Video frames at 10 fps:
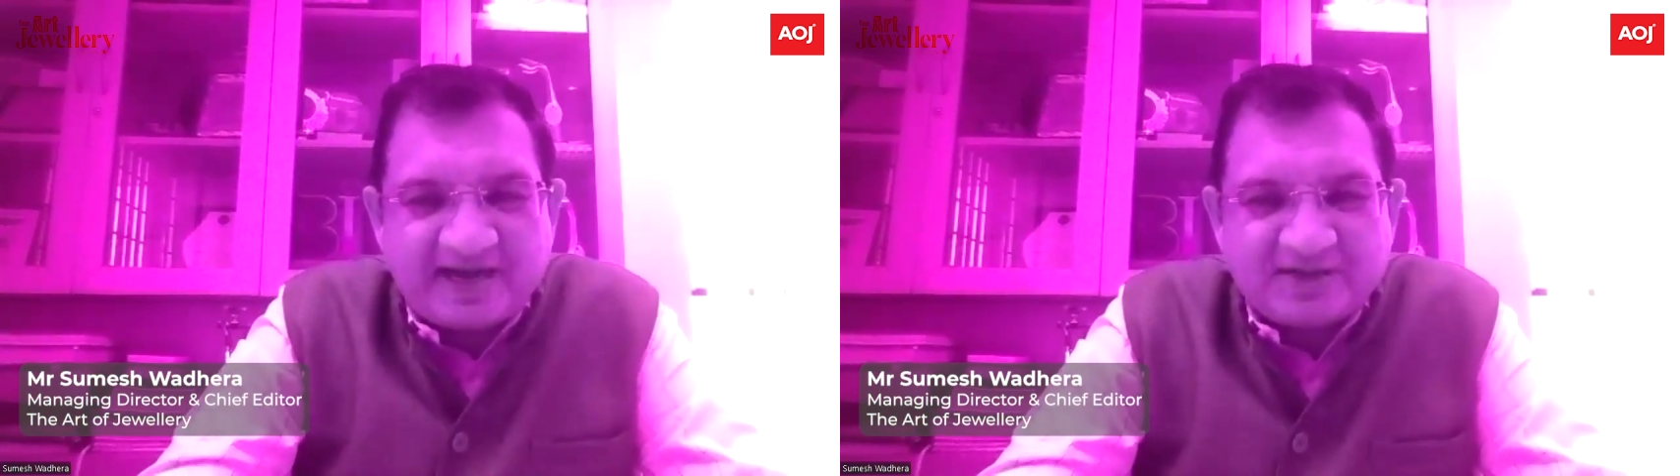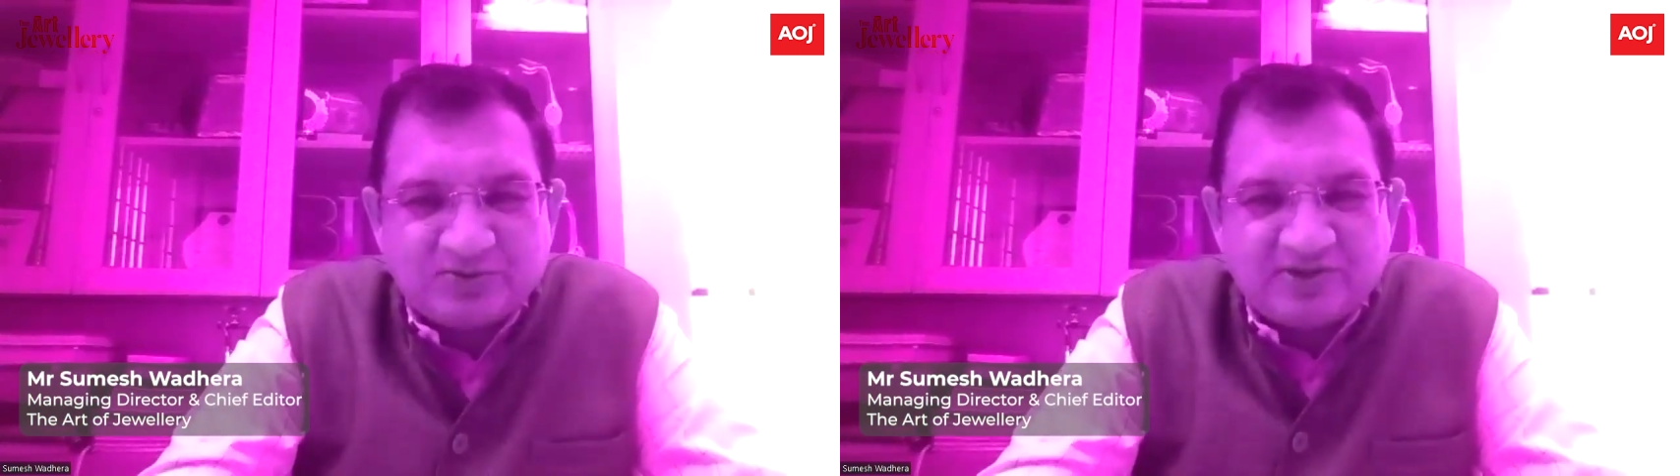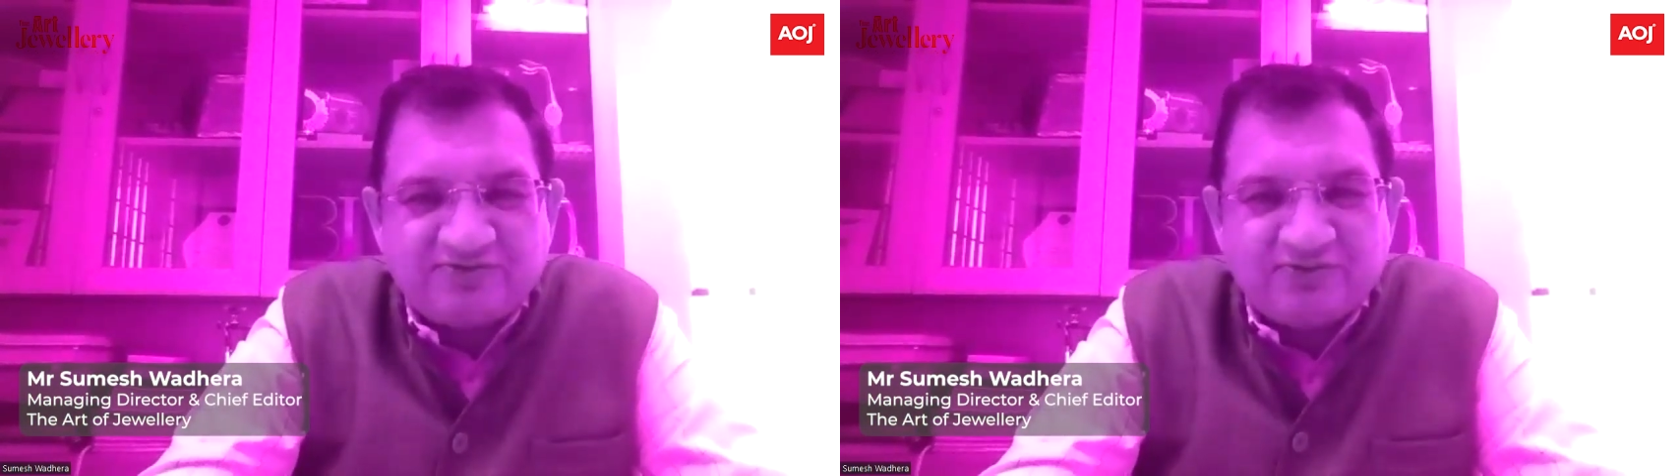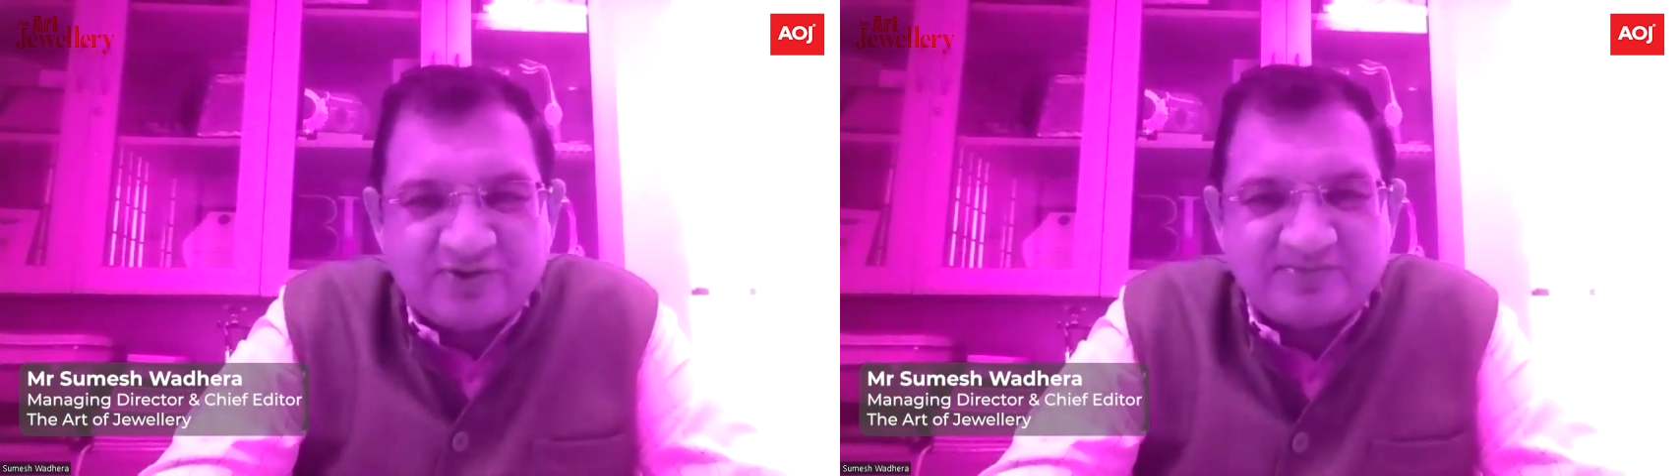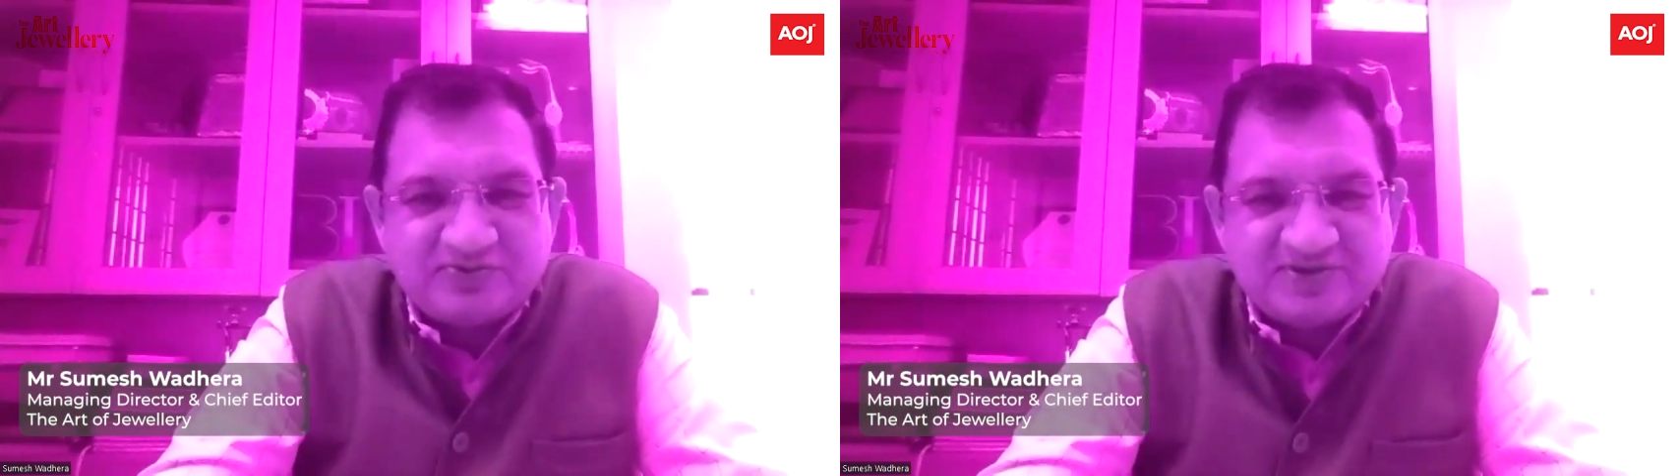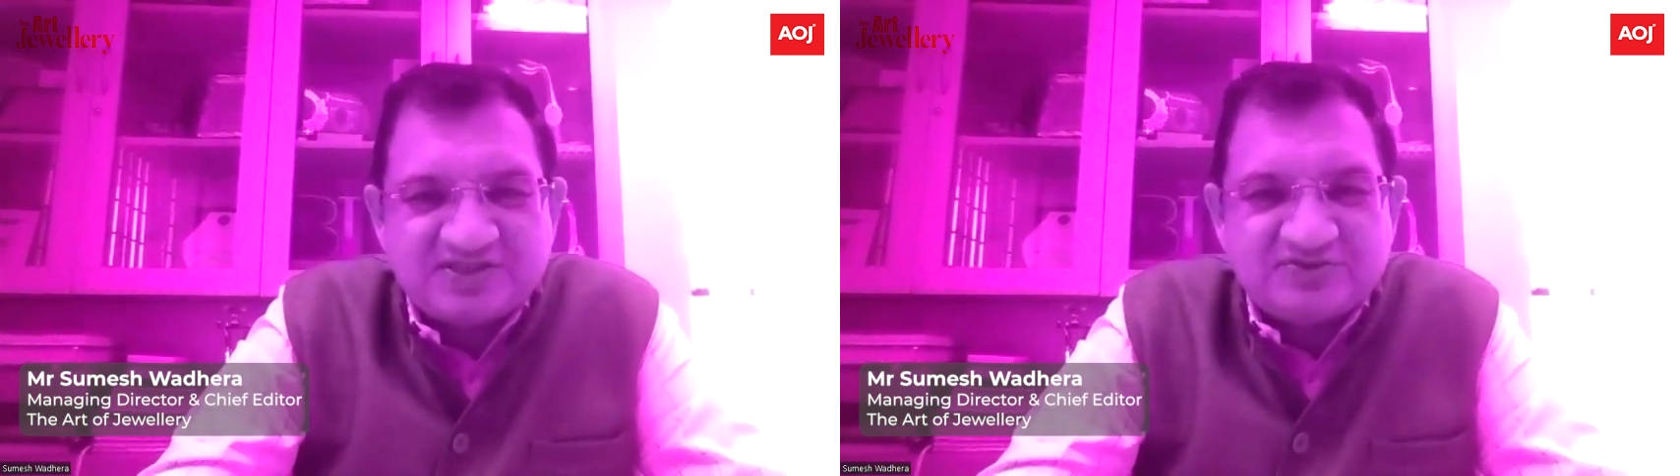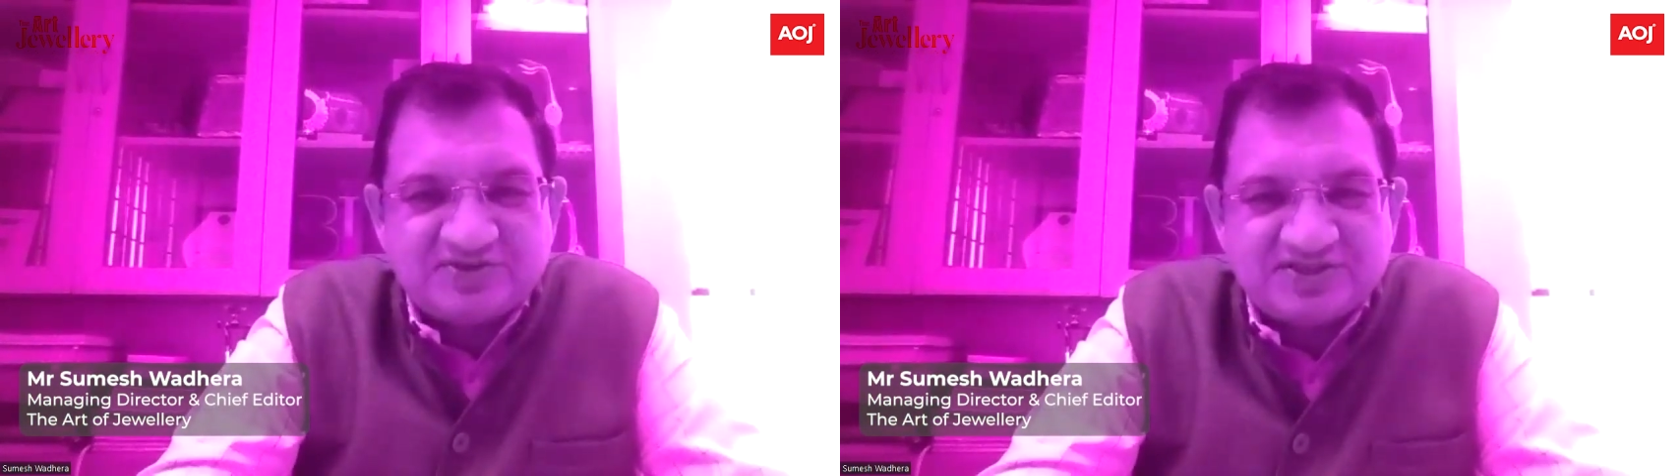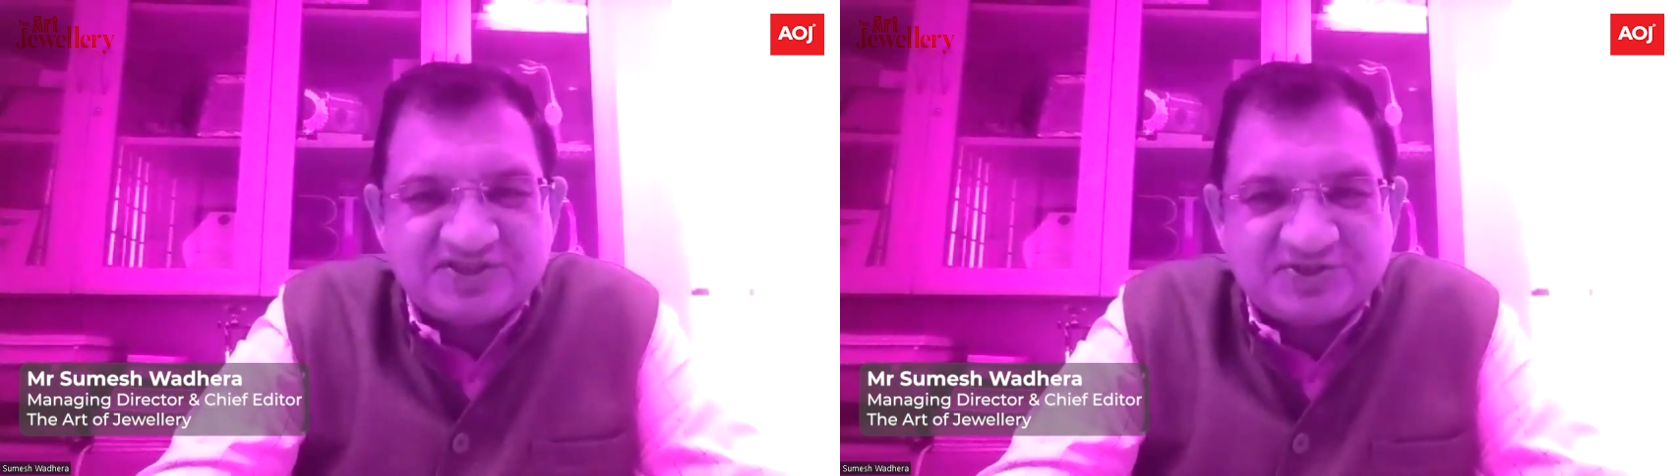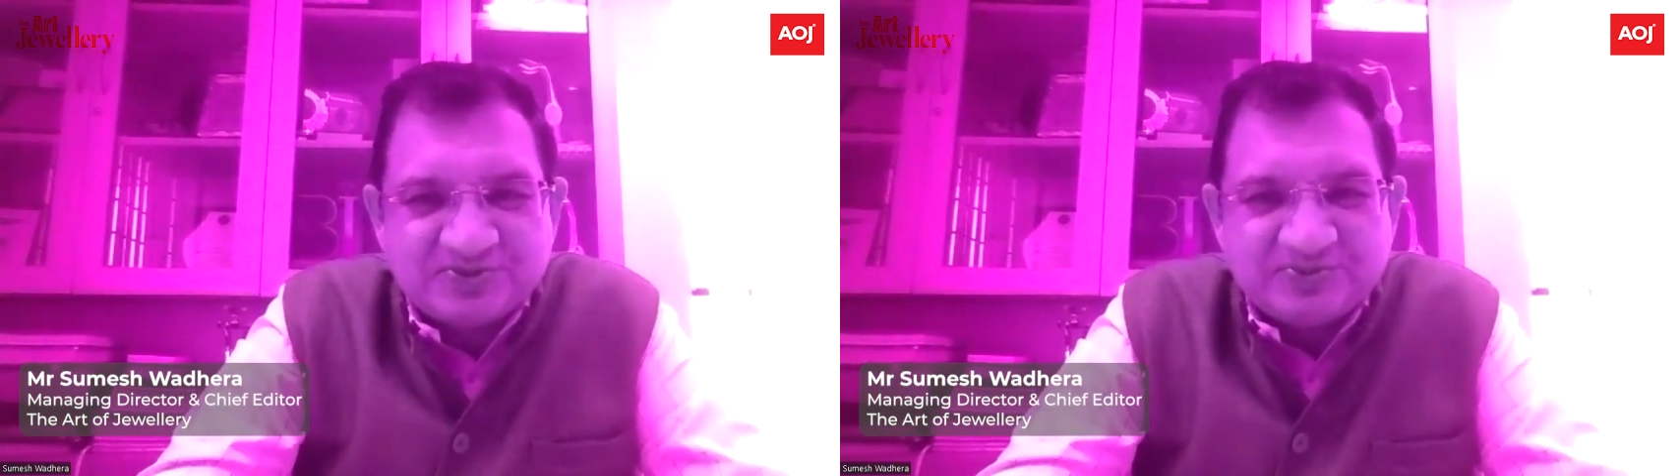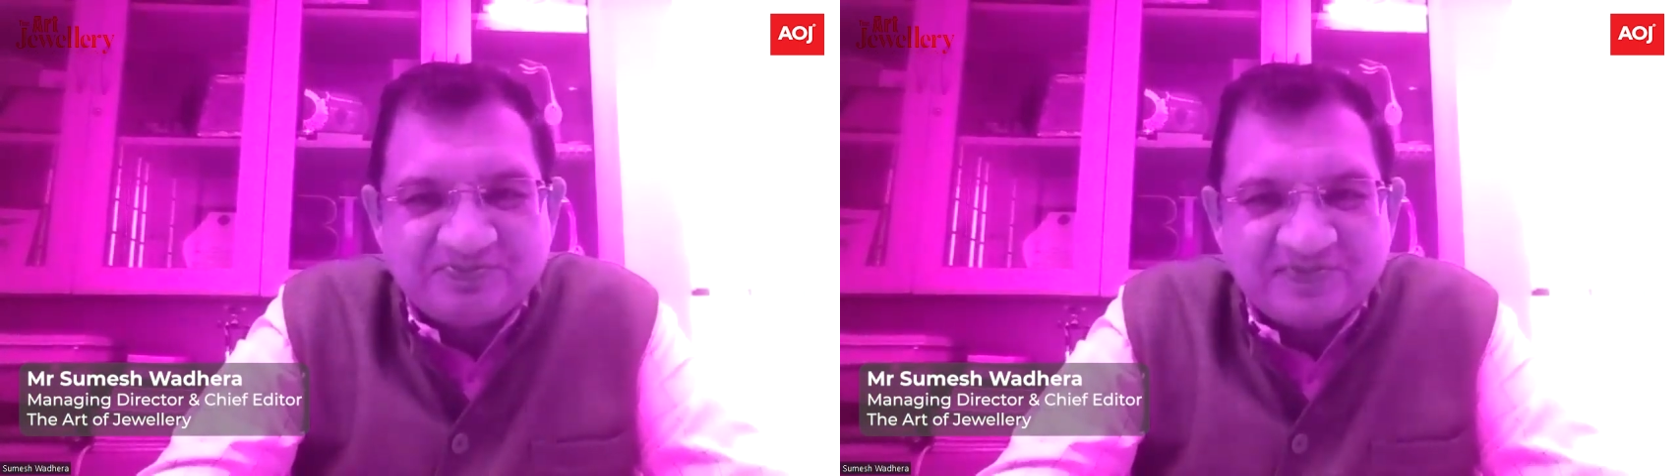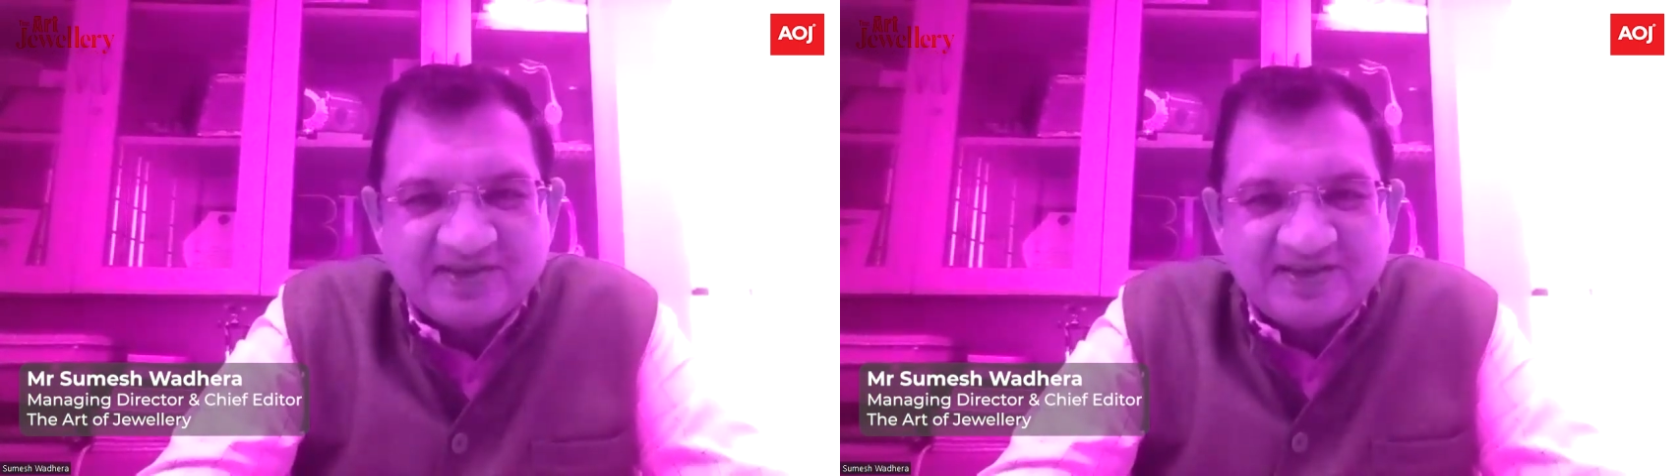back to the forum 2022.